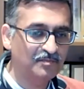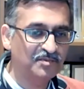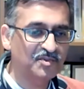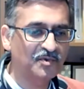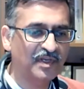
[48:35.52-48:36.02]

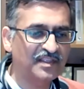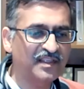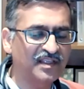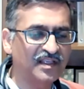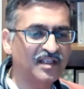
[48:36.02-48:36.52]
So I
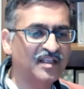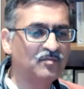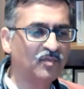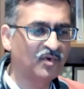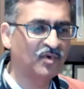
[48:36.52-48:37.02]
think
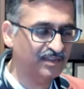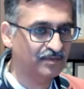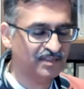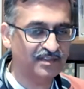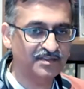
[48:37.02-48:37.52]
in most
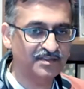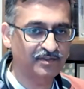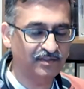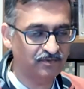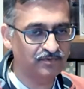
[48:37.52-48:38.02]
circumstances you
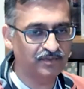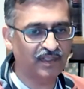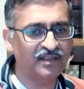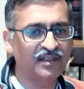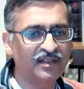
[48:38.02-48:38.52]
can do
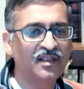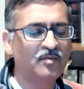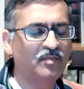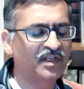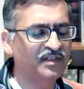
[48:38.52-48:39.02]
that.
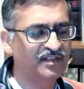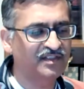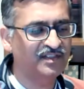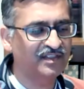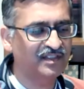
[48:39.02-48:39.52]
But
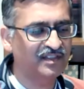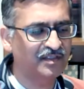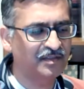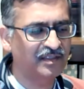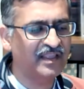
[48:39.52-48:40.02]

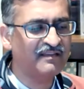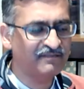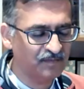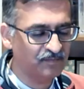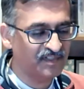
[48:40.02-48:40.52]

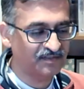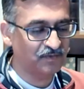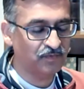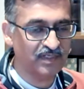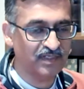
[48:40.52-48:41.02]
if the patient
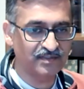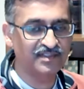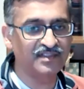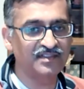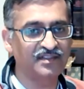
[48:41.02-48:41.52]
requires
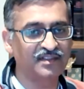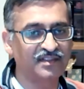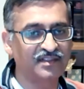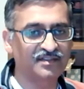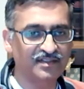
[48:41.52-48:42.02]
emergency
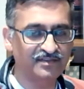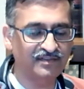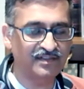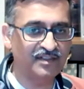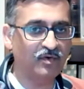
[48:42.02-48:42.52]
urgent
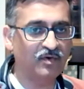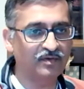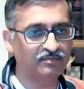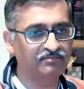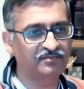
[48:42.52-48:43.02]
surgery
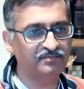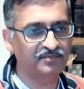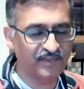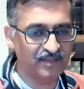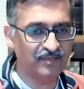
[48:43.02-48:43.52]
or
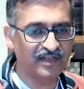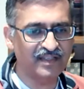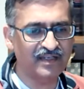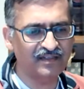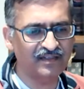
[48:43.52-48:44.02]
treatment,
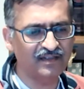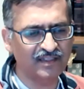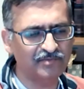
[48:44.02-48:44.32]
then